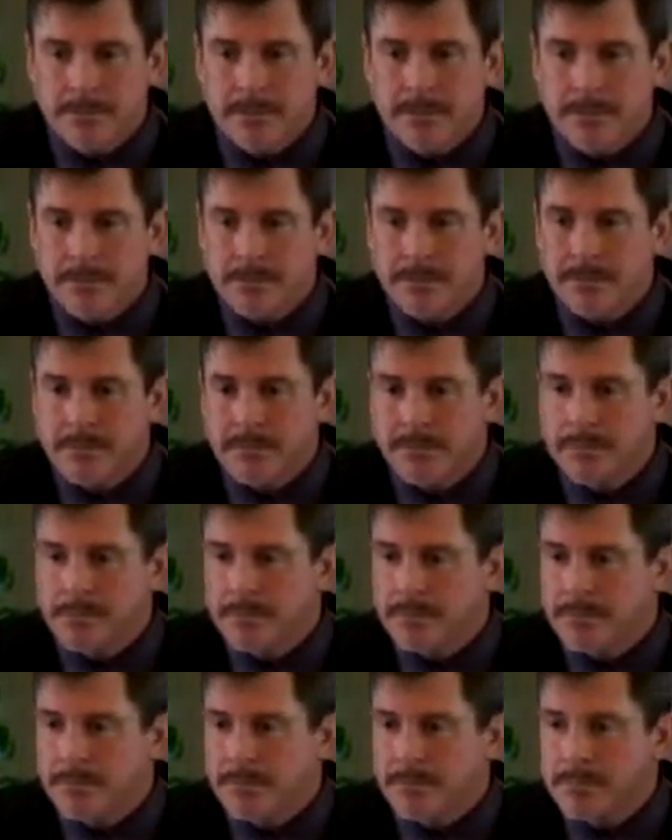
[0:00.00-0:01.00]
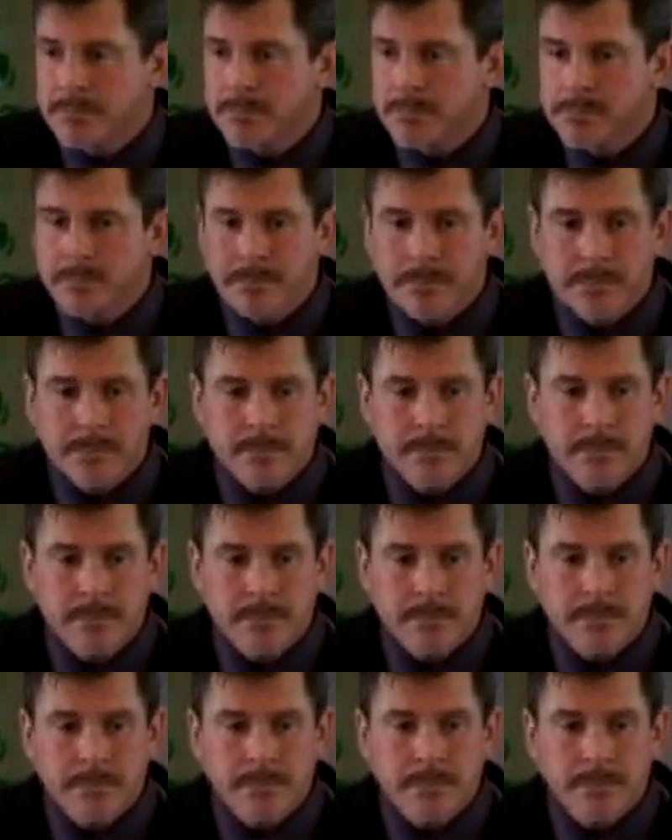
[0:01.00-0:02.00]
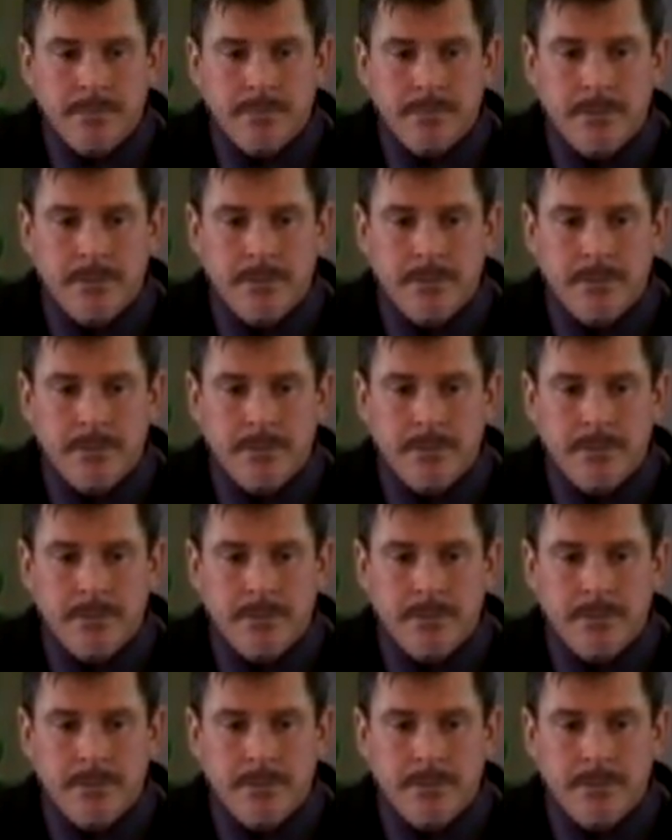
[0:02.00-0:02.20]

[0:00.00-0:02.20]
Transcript: (no one is talking)